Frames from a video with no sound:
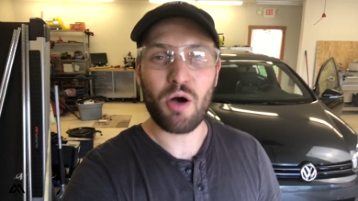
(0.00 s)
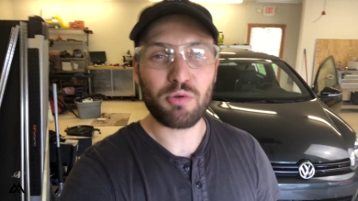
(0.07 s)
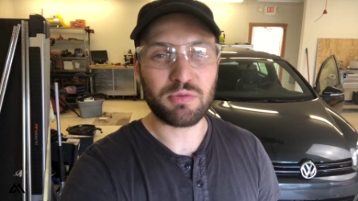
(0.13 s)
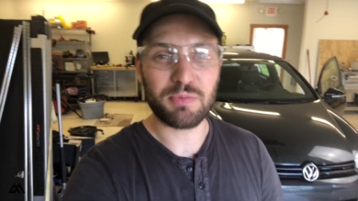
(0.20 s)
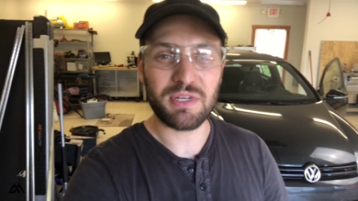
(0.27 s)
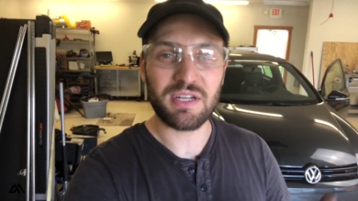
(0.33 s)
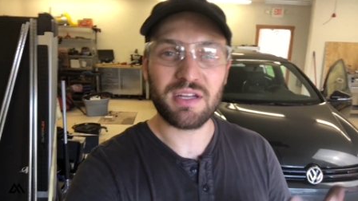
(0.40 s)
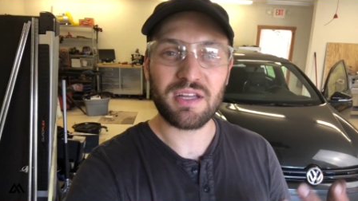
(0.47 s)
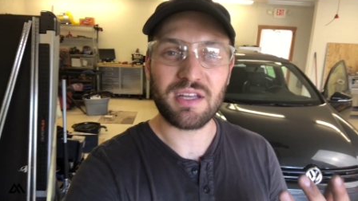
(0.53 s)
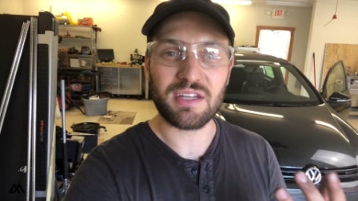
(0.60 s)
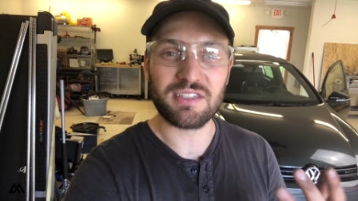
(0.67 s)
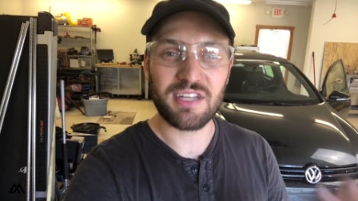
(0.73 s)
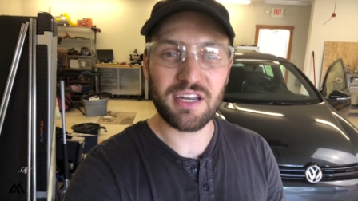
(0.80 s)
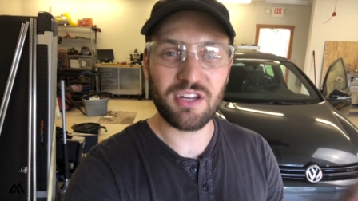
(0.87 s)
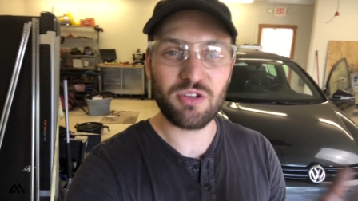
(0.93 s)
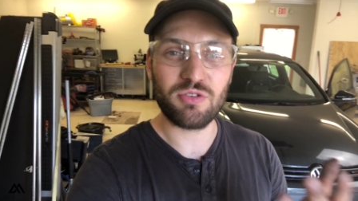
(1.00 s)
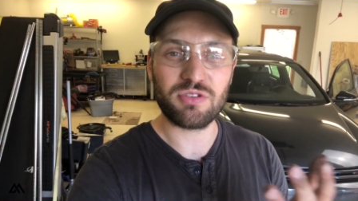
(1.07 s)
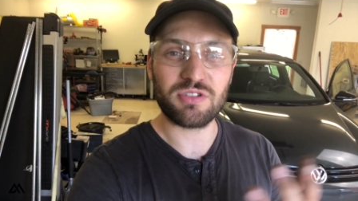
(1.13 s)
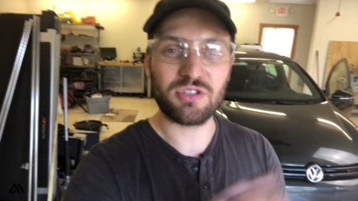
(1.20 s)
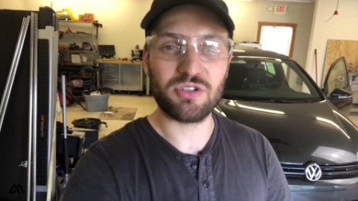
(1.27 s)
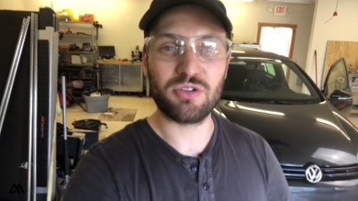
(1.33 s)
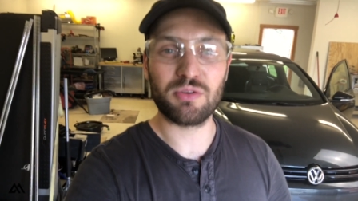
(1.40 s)
helps me continue
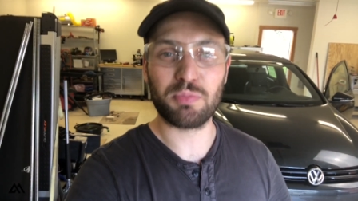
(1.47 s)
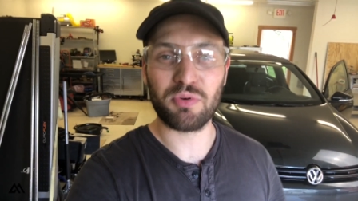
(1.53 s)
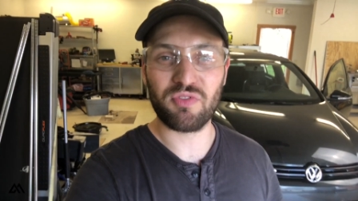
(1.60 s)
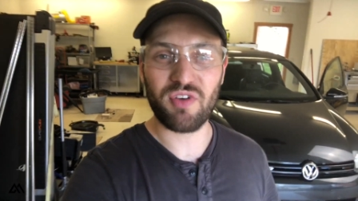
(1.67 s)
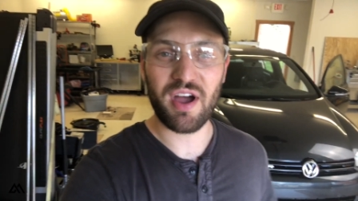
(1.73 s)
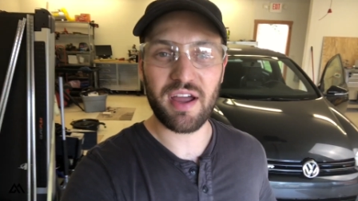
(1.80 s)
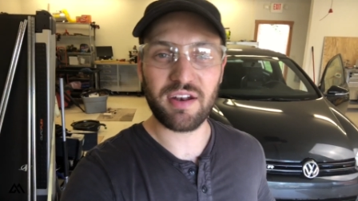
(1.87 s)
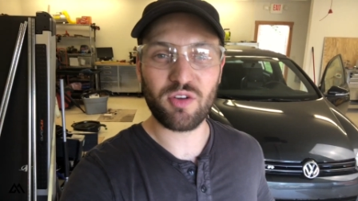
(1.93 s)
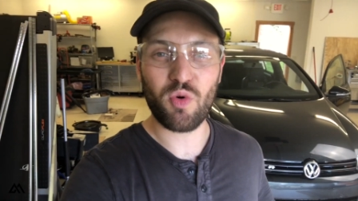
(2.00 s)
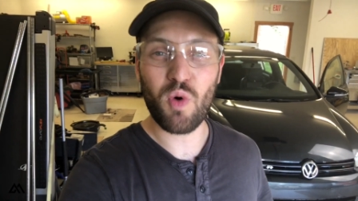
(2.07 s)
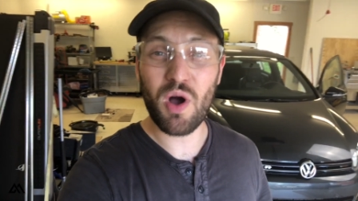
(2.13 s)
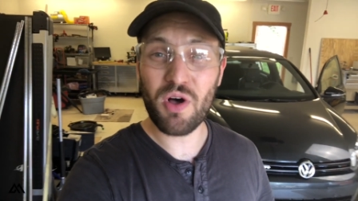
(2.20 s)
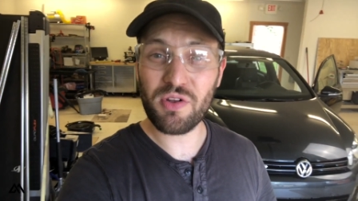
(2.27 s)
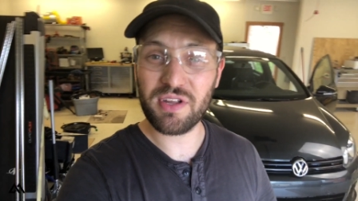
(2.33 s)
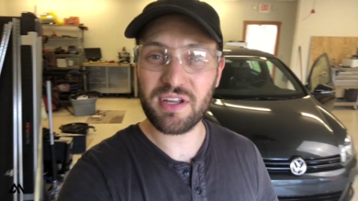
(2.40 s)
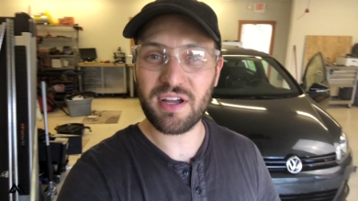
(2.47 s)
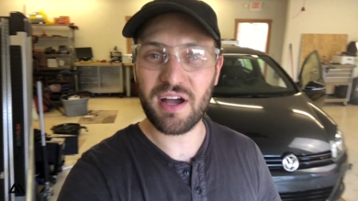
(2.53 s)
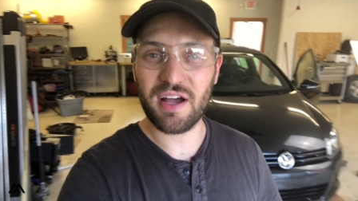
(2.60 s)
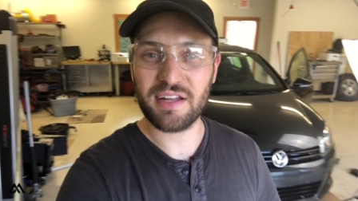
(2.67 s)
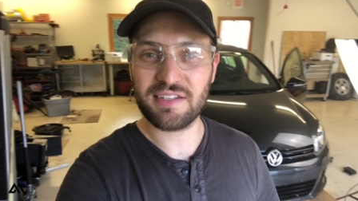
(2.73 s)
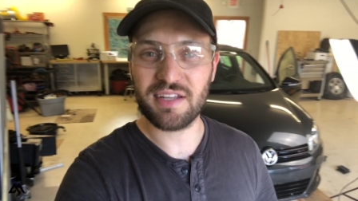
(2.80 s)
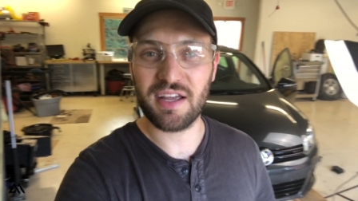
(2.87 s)
to provide quality
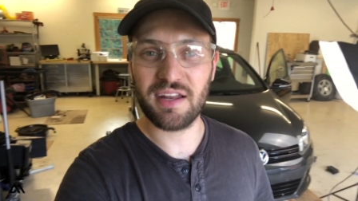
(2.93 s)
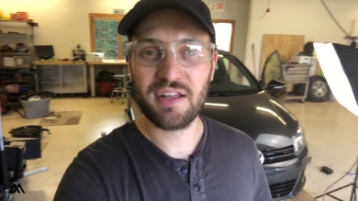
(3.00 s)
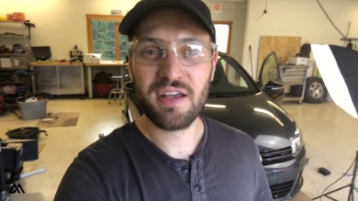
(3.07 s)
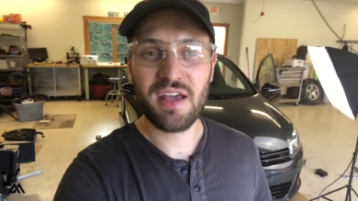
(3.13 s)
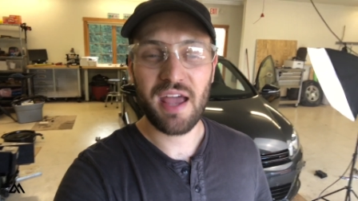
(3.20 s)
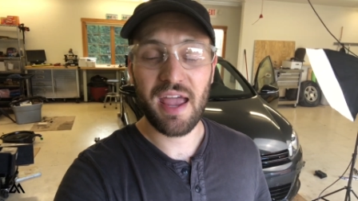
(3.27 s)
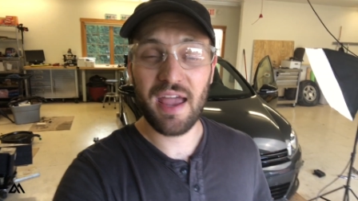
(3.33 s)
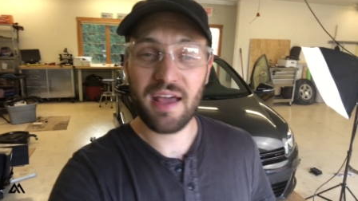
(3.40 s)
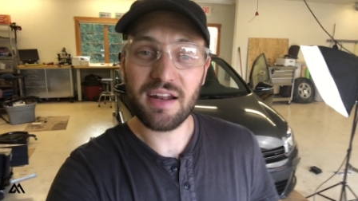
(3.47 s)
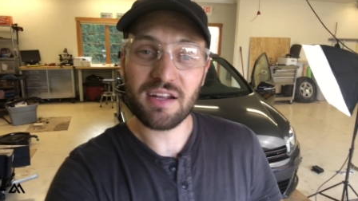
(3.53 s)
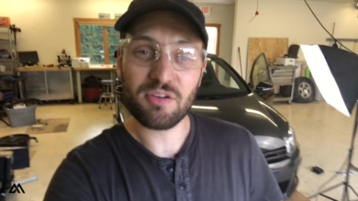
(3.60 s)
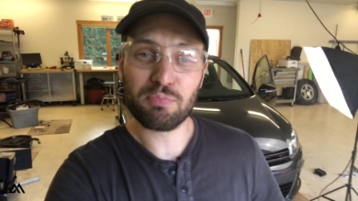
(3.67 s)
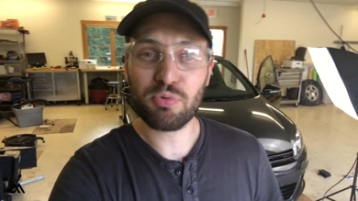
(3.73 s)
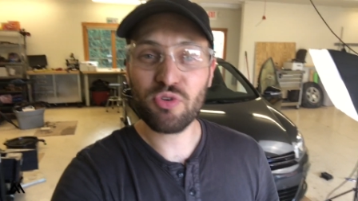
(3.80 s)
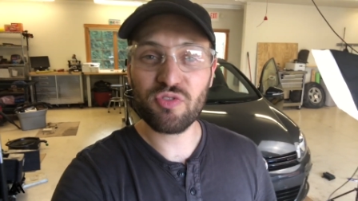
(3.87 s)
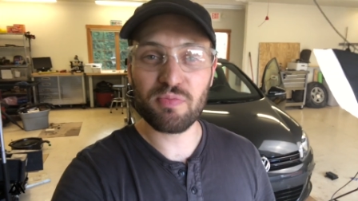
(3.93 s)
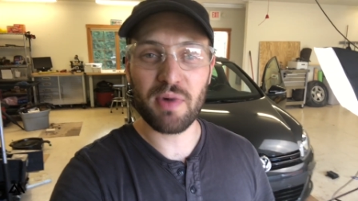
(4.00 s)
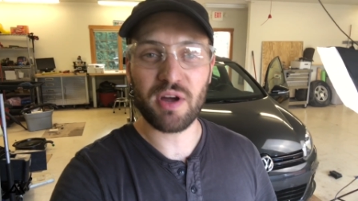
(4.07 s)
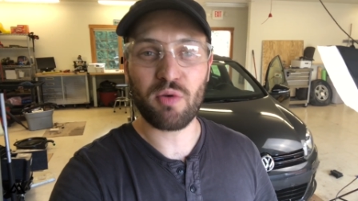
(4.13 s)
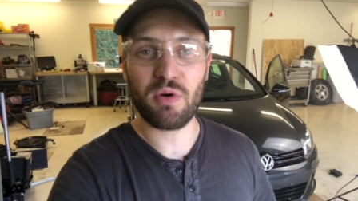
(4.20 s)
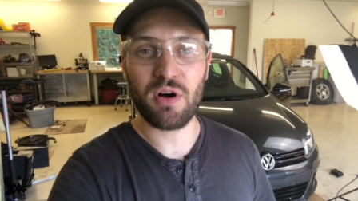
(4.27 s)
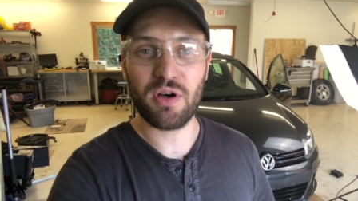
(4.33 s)
content and improve
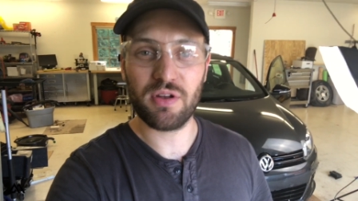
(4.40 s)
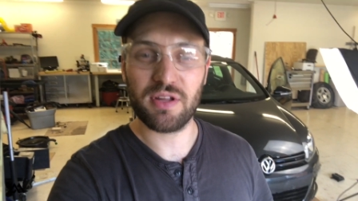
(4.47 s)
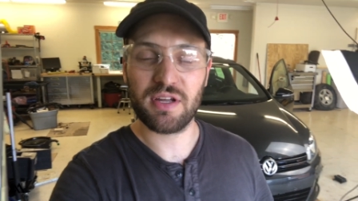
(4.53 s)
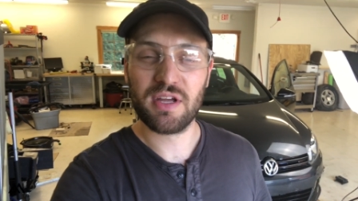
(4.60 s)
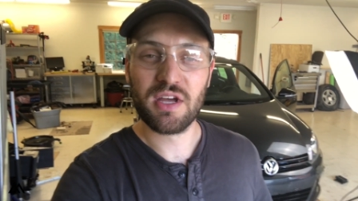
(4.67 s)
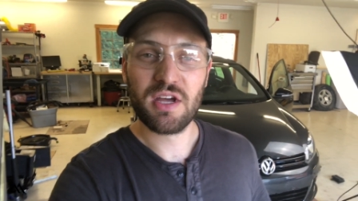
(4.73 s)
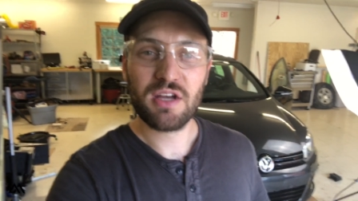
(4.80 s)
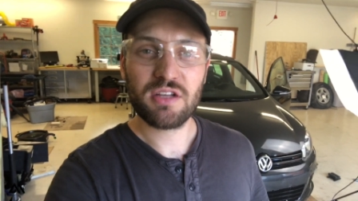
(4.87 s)
my quality.